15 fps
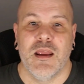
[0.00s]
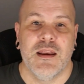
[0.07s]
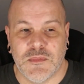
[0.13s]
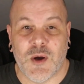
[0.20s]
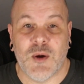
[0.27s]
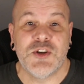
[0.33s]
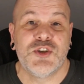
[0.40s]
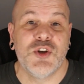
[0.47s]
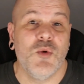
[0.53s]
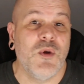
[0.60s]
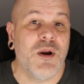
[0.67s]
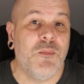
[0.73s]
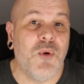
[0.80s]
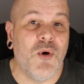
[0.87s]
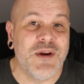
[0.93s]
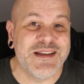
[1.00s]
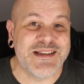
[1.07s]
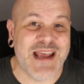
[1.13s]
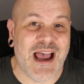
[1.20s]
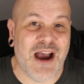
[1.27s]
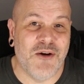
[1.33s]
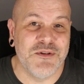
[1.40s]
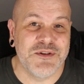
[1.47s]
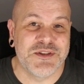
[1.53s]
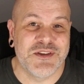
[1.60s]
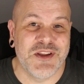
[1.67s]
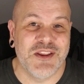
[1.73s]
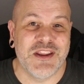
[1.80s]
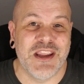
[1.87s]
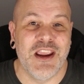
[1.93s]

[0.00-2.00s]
Now, I do want to point out that